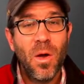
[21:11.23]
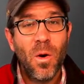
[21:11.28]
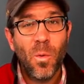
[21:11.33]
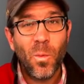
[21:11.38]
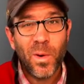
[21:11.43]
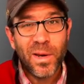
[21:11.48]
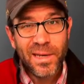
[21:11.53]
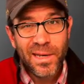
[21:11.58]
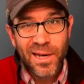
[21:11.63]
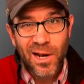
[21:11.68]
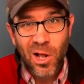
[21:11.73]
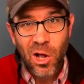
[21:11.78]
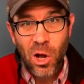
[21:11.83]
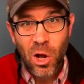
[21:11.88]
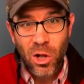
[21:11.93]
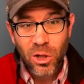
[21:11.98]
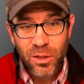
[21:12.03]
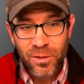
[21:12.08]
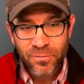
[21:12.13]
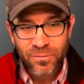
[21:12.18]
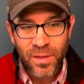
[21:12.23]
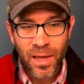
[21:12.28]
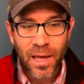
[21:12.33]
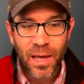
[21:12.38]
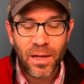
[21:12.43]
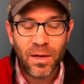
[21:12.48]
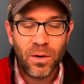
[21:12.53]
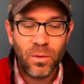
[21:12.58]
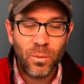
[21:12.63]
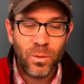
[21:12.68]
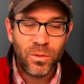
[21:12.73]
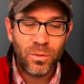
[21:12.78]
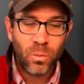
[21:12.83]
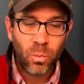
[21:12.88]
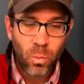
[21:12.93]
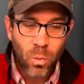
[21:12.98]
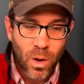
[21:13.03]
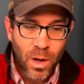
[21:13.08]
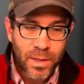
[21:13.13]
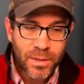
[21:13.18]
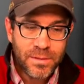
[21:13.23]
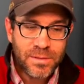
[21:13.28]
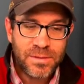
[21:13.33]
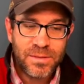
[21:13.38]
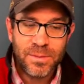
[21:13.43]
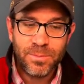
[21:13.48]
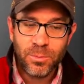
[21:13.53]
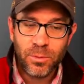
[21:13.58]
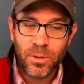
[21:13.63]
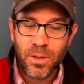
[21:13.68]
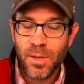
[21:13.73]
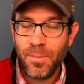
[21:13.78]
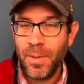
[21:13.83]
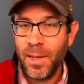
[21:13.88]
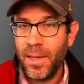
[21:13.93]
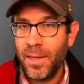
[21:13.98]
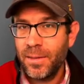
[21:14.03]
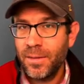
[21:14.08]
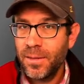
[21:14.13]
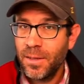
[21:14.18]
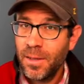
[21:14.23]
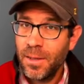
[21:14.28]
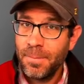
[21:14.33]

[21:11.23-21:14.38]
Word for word: we did all of that with one simple command,